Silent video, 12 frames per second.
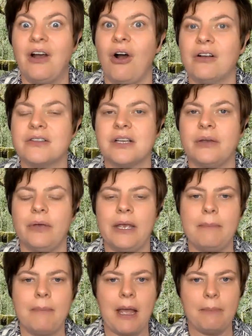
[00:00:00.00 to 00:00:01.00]
got. So
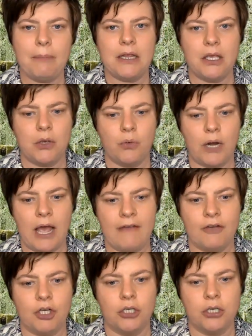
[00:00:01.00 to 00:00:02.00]
it might be that you want to have
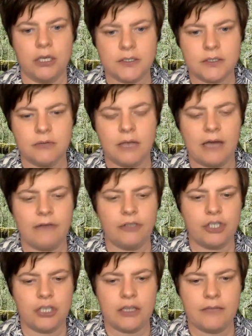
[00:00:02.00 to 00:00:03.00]
a look at some kind of
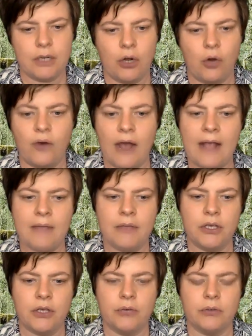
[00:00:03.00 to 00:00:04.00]
achievement or aim
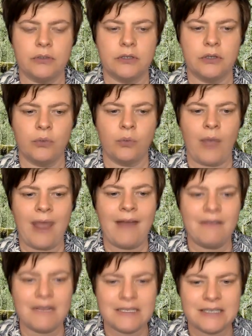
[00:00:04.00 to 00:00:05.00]
that you would,
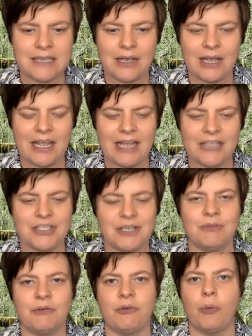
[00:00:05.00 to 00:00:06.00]
where is it in
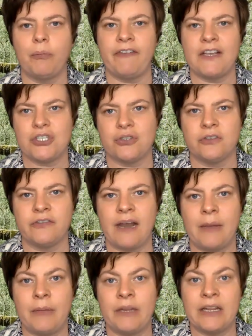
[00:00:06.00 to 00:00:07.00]
terms of your professional
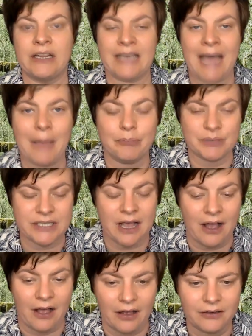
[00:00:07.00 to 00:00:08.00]
development that the gaps
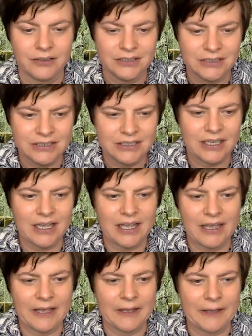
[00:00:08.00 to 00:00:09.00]
are?
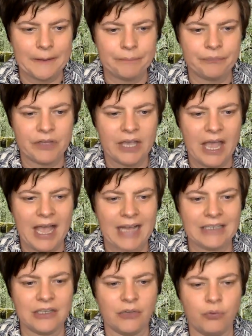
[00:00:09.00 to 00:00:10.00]
And
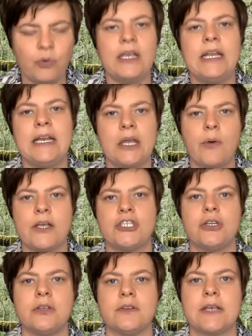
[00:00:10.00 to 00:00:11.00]
really
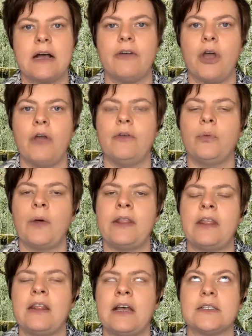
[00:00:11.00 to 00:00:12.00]
question yourself over
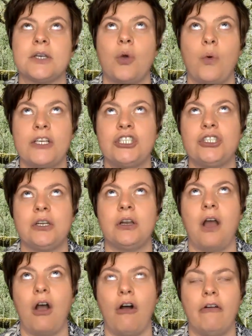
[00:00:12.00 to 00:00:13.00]
whether that's a question
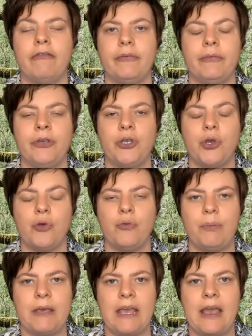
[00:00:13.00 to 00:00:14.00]
of you
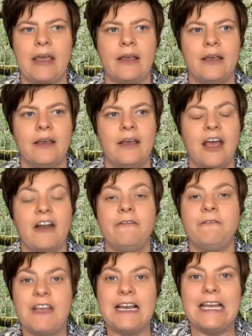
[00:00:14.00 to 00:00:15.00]
being and
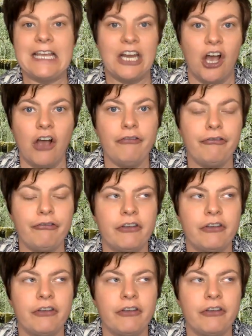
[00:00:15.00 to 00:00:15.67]
feeling enough